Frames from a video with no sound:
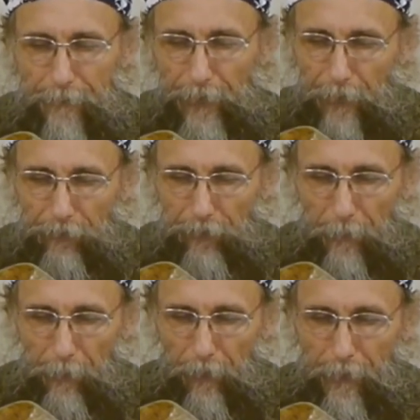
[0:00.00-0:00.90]
Very
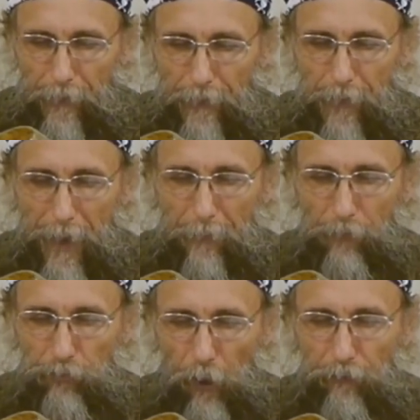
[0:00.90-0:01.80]
simple. The
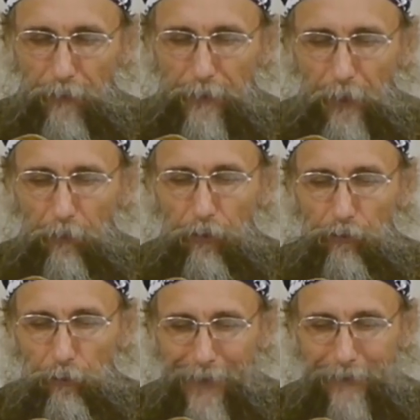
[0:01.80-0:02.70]
Bible shows that there is a
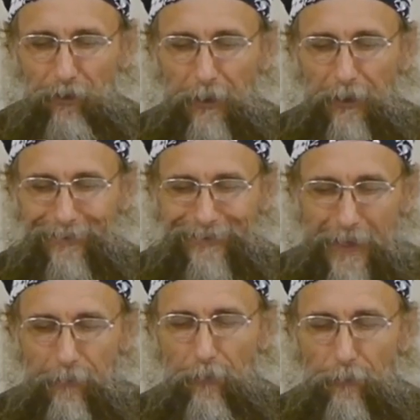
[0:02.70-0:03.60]
tragic
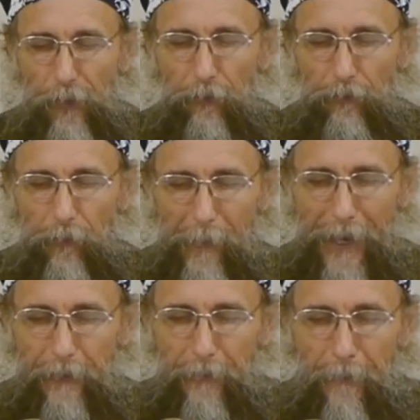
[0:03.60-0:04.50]
state of affairs for
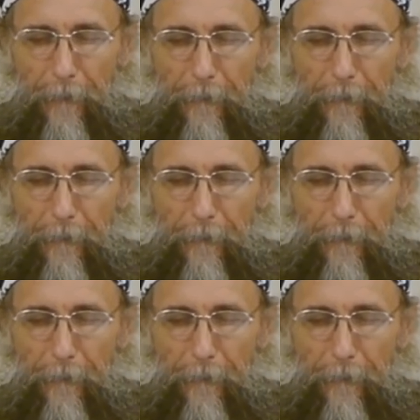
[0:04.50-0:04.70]
man.